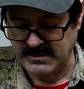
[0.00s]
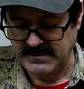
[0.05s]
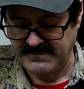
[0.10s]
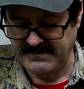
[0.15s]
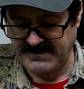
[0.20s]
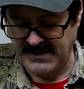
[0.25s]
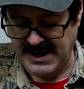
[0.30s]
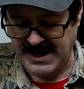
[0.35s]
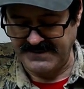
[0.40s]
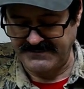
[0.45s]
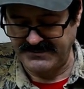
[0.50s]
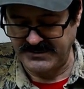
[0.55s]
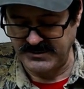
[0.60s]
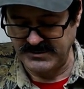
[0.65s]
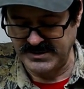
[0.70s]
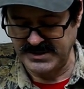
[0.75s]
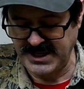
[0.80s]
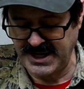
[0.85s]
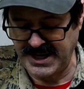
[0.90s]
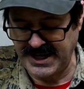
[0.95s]
5 through
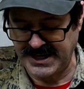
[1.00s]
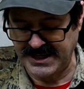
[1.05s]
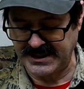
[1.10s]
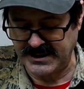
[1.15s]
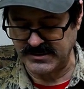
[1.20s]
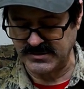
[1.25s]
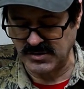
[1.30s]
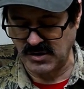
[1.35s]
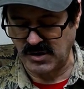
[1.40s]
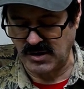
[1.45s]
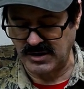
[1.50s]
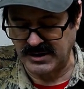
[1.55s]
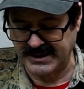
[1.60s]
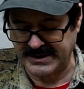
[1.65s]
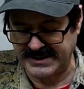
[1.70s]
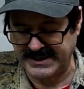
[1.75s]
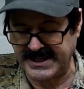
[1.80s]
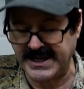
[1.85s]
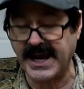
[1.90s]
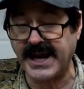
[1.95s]
10 is all in
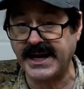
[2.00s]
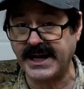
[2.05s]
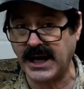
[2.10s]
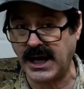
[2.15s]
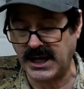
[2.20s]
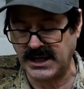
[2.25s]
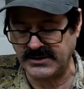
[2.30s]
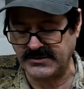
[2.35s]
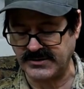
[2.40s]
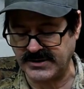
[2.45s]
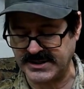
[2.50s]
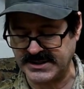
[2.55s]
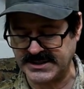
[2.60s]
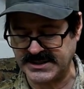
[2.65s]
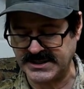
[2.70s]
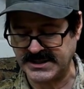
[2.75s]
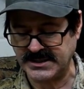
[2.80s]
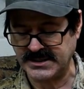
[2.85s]
the 800s.